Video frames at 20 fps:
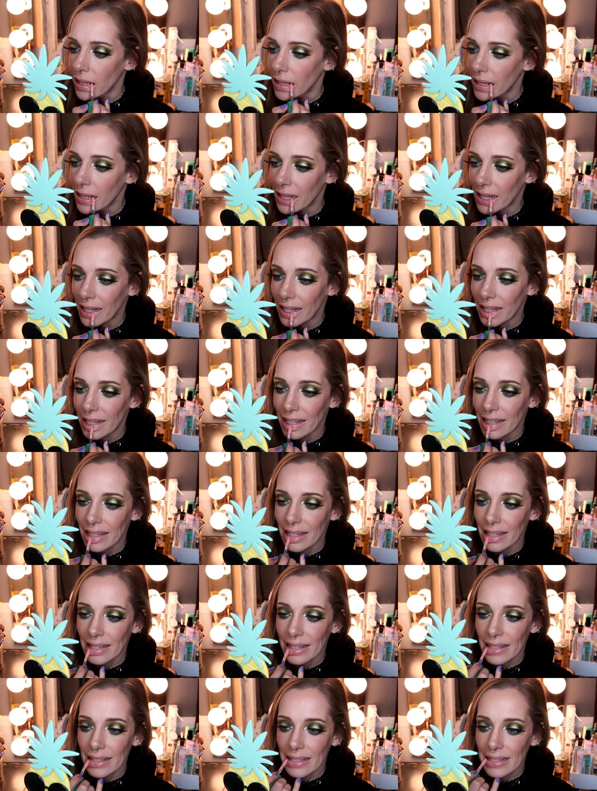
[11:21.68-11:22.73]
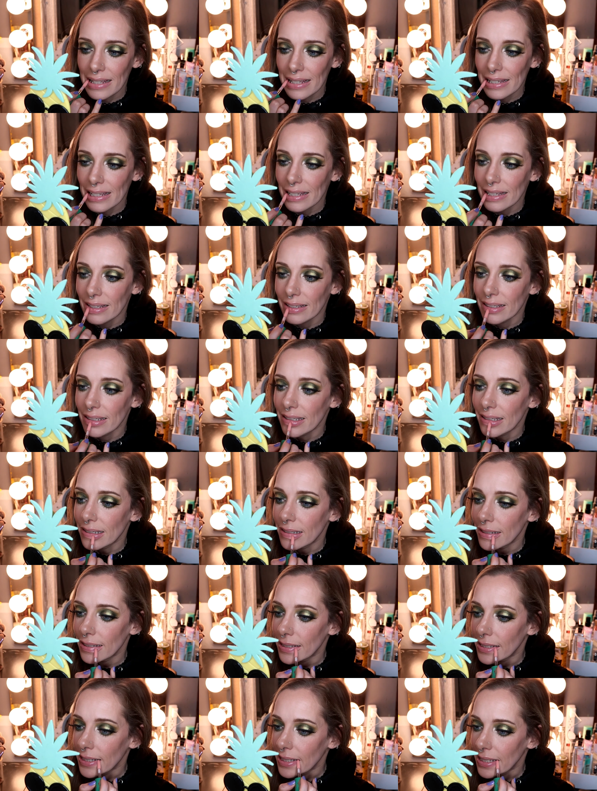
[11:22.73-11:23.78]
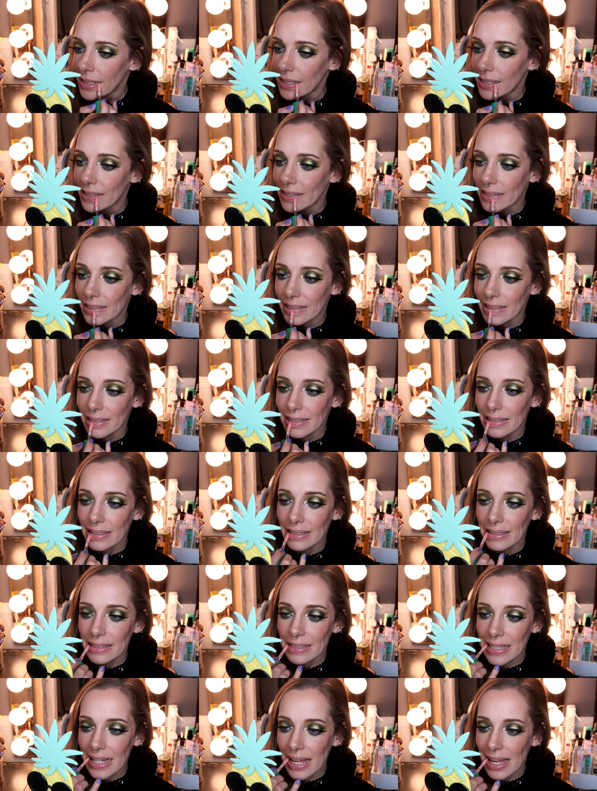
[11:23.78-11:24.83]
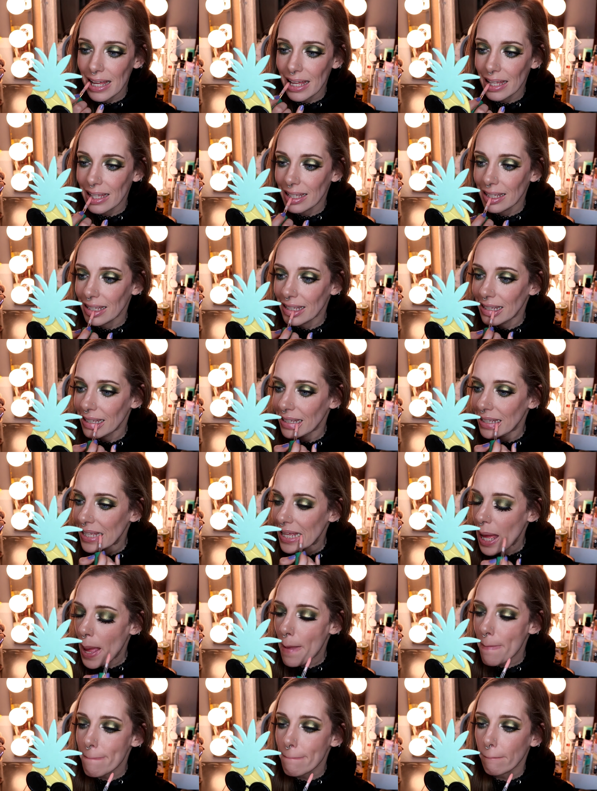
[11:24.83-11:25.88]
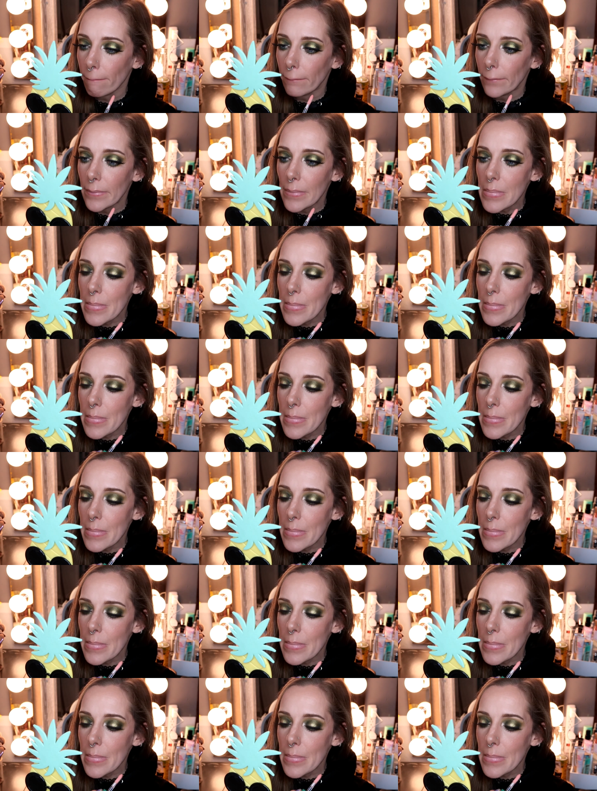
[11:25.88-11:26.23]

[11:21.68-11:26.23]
(silence)